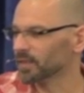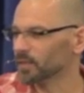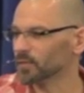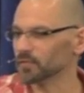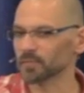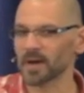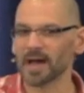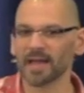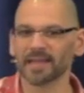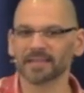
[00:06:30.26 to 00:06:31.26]
There's
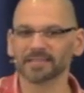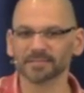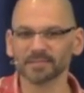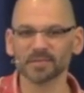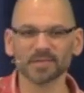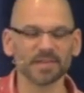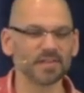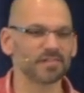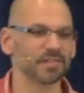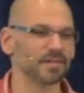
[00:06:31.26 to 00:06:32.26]
my new
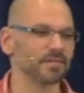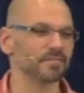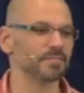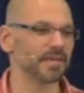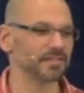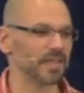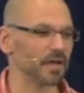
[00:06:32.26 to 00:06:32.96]
edition of Men's